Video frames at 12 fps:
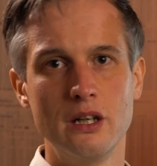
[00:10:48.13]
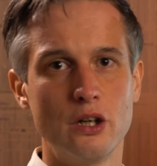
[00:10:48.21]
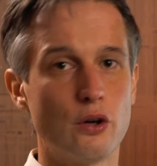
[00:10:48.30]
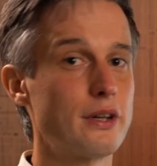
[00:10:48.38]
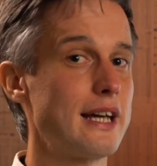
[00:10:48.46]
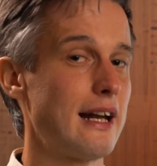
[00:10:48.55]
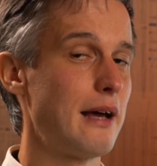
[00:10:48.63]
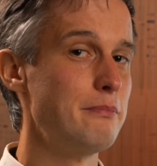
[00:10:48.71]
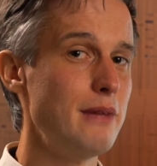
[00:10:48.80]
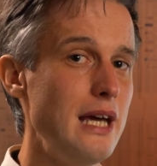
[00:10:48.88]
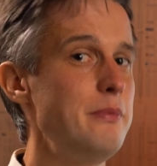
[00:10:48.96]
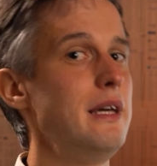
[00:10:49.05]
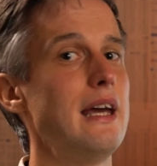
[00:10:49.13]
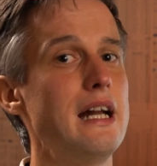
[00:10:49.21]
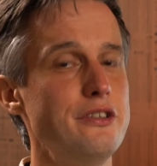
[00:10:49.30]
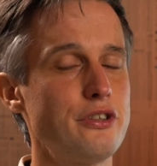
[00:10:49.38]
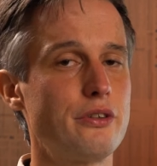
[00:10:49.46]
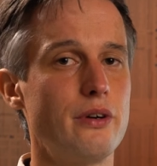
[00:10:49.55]
Or can I maybe
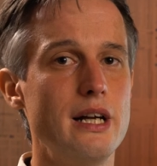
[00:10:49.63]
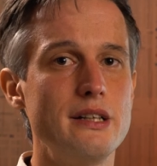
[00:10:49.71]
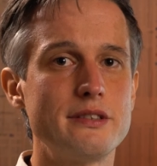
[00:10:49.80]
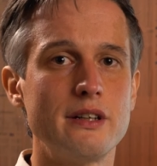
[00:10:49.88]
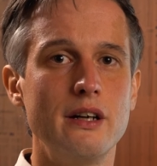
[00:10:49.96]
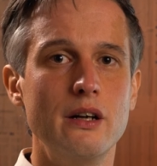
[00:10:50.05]
integrate